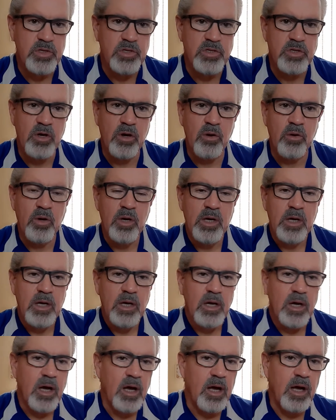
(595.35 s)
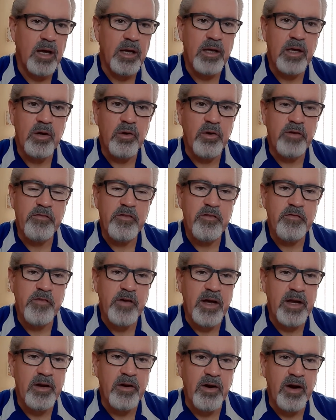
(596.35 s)
So You know, if you
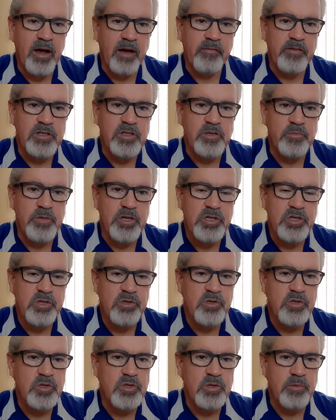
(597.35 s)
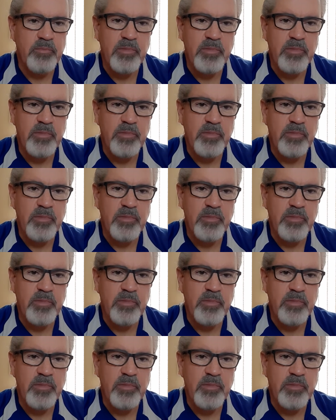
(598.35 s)
find you're having some issues,